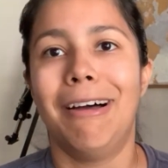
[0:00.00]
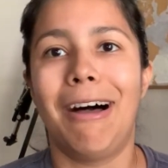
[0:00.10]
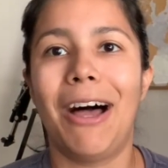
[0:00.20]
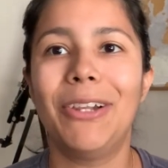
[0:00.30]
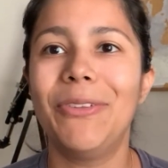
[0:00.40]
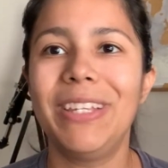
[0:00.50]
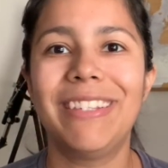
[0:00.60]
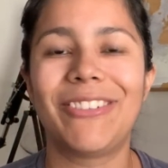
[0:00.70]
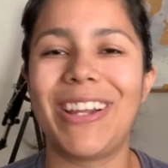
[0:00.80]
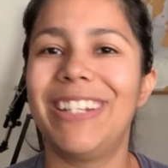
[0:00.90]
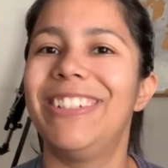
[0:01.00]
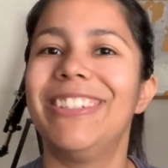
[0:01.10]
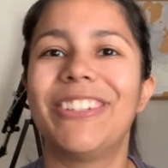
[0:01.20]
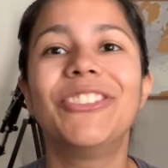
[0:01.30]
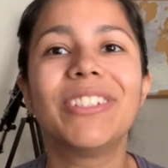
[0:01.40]
All of these strategies
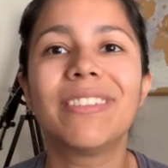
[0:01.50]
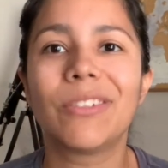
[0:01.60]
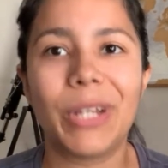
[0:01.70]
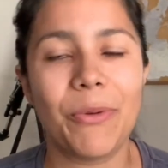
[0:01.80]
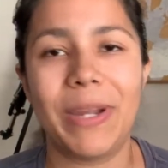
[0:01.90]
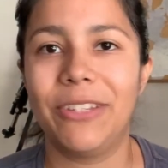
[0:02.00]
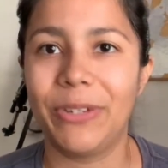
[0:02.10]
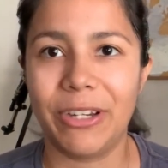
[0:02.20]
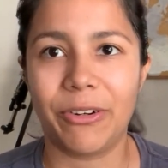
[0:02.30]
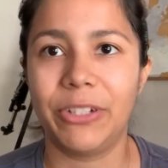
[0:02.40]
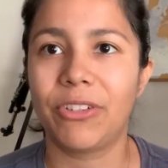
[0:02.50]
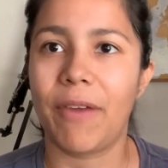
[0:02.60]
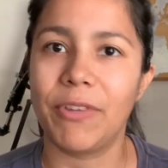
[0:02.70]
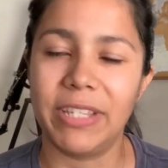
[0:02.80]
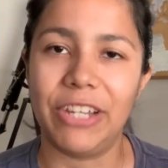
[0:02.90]
are just a great way to encourage
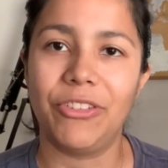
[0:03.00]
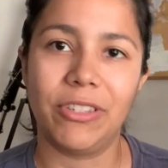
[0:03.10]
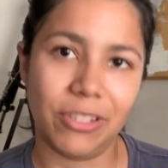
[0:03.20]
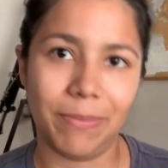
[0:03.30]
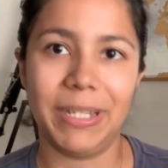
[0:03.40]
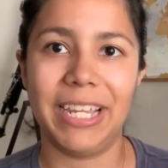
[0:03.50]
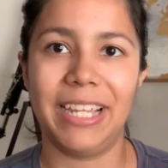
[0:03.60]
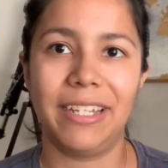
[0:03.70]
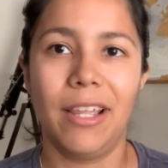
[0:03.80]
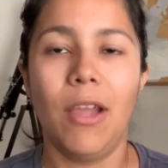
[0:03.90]
conversations to begin,